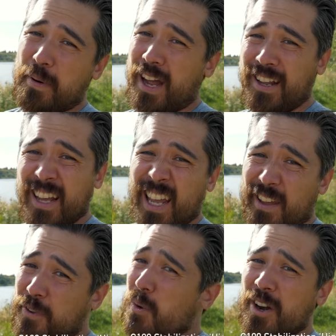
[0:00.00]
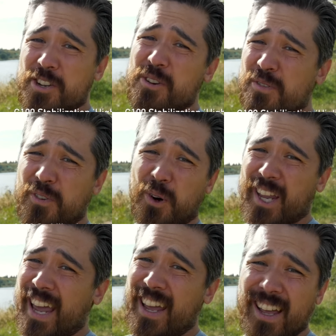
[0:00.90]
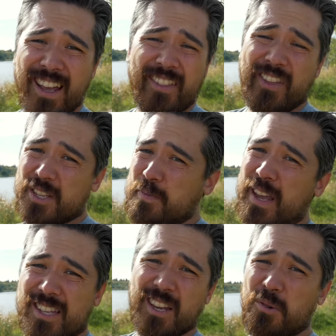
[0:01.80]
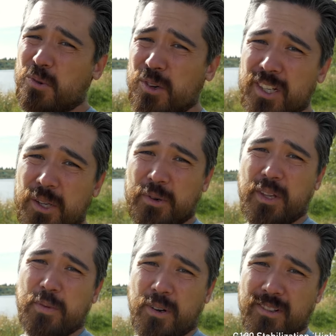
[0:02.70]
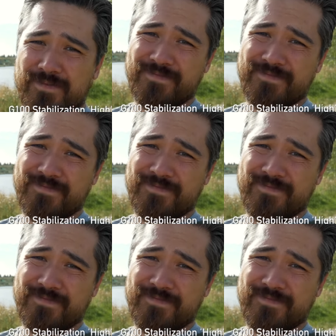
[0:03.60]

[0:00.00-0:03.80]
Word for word: but if you want to shoot in 4K, this makes it really brutal.